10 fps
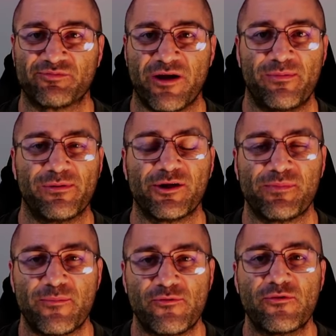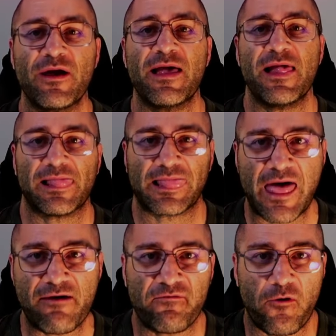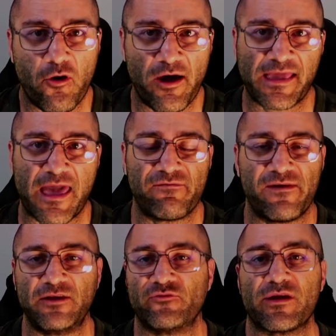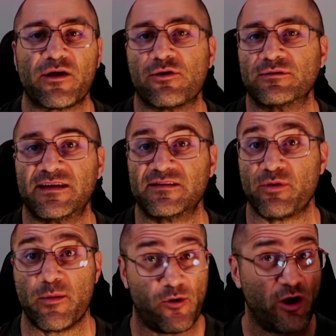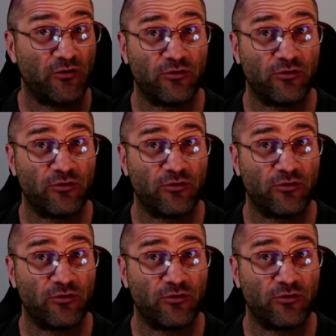A lot of people love high caffeine during a contest prep. I do.